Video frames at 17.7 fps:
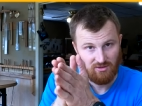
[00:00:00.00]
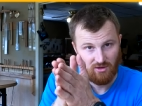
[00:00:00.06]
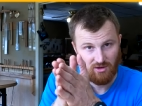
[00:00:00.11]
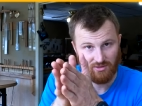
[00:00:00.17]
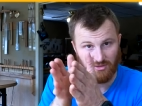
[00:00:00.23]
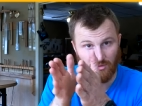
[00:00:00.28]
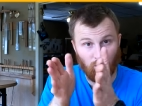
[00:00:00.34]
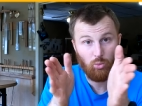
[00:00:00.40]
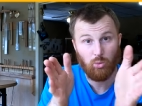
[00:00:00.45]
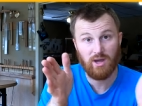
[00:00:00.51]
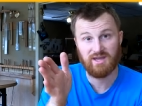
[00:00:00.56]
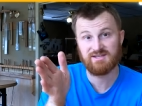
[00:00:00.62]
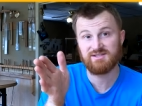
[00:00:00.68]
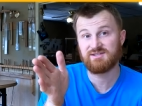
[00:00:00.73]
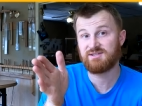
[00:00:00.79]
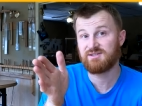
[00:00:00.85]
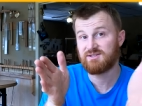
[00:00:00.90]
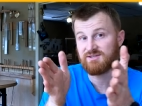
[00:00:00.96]
on the
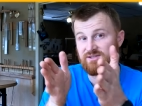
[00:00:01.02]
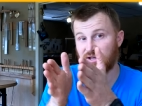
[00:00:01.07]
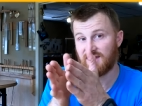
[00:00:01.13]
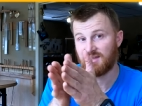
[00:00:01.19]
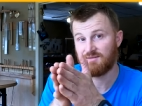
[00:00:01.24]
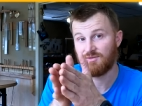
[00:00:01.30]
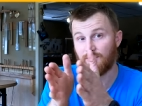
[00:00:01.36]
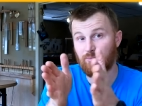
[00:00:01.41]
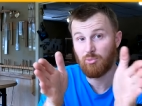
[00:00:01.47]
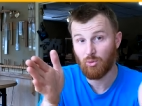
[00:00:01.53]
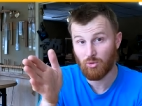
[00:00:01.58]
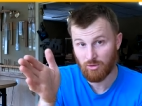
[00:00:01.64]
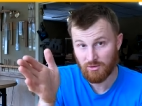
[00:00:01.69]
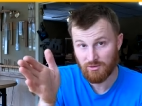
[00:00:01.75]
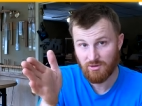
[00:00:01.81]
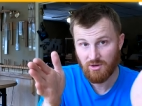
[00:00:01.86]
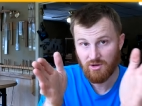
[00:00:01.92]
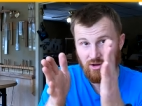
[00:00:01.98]
waist side of the
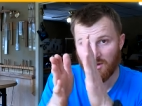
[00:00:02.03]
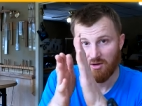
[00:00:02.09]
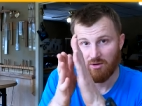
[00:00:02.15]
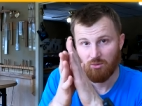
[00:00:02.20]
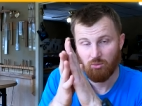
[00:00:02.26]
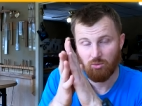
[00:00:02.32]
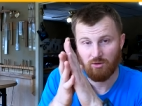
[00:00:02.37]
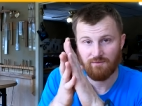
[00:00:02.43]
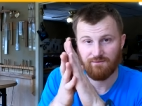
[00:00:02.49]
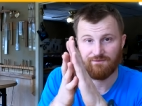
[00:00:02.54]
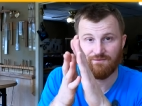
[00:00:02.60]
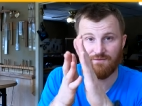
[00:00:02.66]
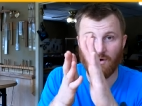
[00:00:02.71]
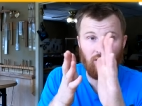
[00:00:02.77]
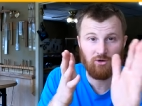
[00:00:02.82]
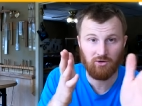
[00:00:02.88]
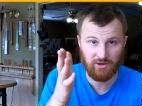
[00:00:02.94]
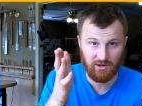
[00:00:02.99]
board were
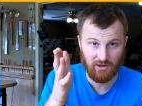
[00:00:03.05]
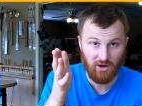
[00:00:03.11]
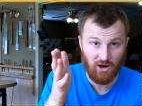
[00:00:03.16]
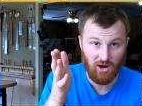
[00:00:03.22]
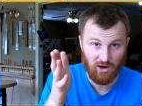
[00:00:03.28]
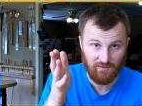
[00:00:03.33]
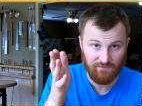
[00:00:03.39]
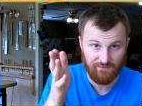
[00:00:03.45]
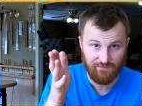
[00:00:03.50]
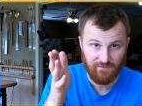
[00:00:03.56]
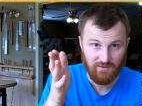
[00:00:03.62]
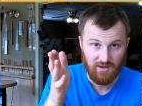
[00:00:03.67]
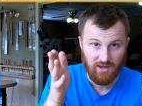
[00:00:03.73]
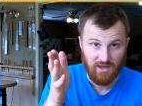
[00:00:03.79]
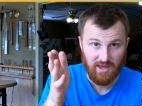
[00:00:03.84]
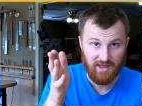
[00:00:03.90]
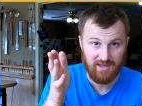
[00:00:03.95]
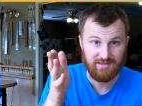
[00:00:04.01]
falling off,
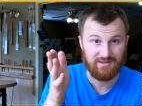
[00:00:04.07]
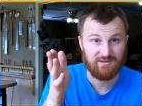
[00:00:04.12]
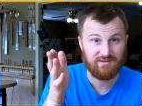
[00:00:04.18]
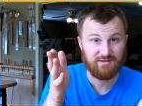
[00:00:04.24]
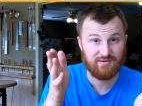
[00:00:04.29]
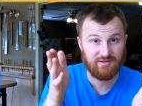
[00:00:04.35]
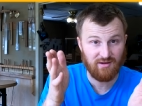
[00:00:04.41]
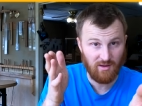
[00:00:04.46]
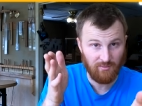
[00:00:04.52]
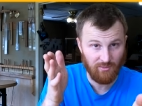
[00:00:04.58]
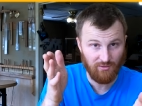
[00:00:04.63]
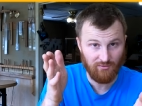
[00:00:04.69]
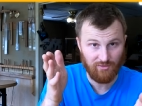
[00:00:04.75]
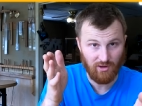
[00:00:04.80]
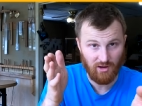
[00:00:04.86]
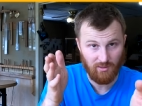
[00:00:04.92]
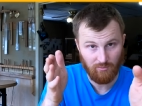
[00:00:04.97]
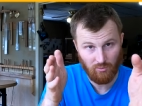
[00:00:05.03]
and some
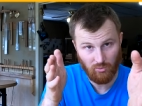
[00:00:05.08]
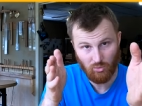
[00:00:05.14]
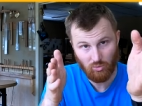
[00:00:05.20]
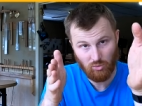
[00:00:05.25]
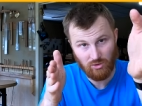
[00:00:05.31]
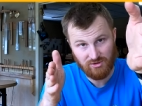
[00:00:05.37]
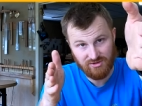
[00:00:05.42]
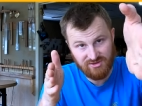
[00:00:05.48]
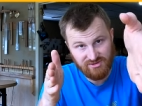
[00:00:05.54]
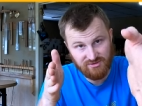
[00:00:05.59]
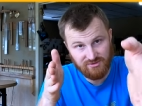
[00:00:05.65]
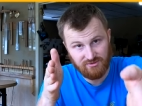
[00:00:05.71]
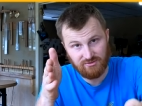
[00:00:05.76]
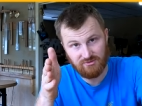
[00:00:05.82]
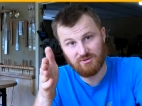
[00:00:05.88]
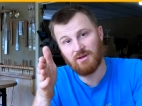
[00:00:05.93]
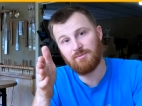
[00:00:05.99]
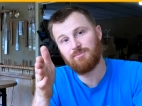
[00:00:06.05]
of them were
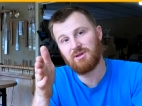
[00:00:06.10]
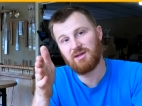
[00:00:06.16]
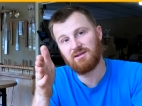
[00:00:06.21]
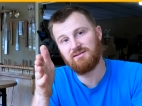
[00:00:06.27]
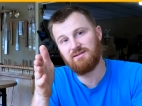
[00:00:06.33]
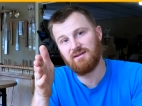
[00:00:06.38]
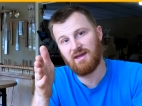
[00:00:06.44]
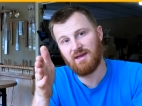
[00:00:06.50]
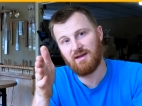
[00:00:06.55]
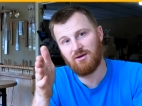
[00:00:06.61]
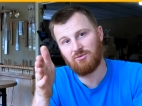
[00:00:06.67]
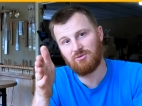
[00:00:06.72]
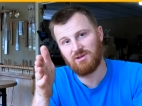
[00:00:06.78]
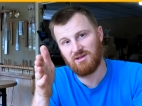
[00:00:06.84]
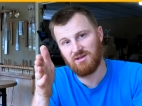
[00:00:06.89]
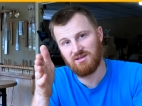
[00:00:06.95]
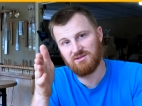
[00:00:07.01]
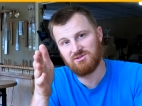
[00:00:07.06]
slipping
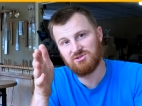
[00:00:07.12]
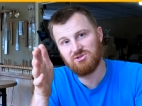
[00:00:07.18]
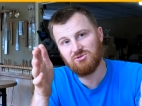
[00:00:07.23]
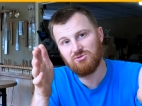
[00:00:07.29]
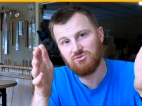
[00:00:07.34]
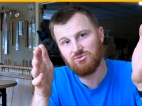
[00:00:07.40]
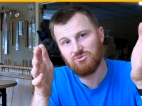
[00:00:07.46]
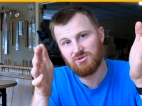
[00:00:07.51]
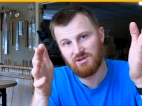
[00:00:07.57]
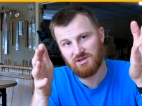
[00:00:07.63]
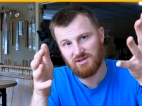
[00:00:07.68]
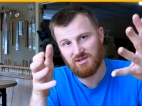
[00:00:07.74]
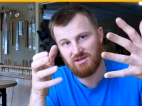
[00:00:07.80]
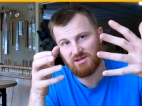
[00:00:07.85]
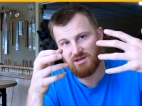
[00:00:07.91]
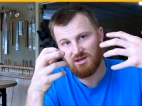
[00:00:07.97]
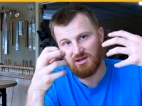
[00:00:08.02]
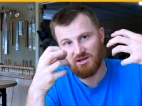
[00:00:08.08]
down into
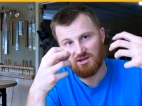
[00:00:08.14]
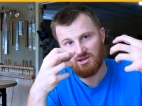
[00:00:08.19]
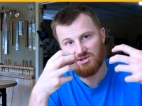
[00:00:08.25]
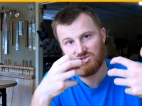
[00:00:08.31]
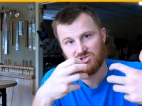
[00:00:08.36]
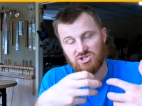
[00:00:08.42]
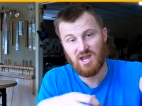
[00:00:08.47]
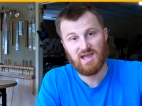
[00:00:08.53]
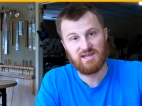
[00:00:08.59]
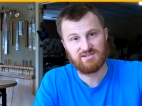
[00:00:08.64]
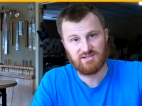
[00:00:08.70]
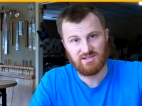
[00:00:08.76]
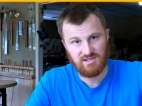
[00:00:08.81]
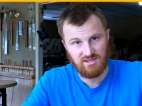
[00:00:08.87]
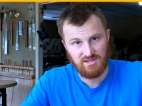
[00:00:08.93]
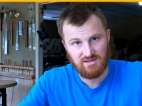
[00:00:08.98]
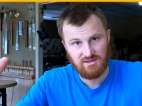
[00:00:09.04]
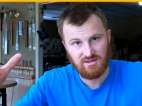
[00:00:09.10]
the
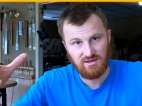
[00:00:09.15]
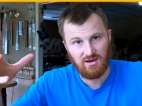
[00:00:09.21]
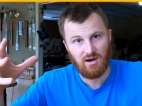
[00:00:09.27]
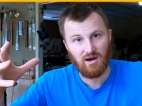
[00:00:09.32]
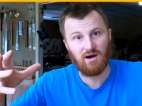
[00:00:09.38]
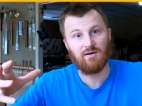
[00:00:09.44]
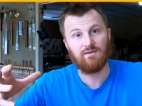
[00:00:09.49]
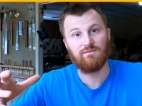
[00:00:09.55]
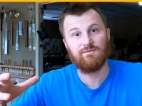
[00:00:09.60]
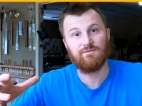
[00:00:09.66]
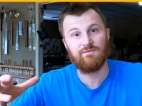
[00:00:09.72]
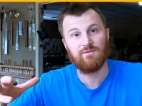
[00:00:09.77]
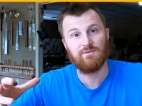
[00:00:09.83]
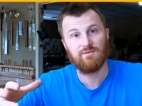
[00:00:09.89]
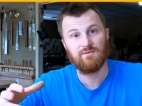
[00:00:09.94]
chassis of